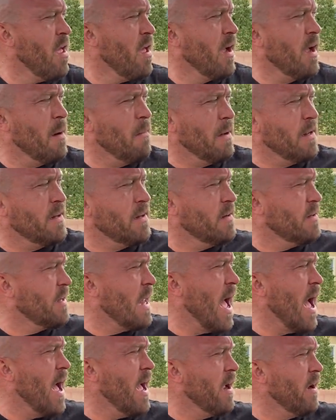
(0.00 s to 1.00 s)
I got my
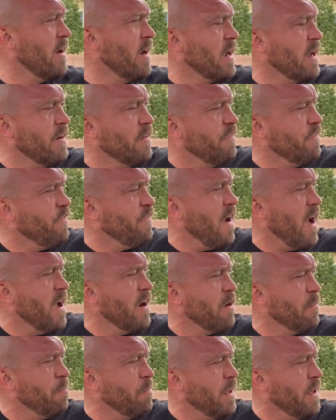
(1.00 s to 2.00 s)
tire, I got
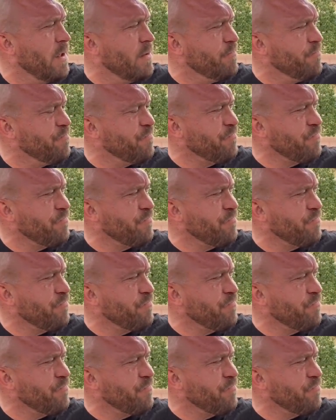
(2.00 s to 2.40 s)
fire pit,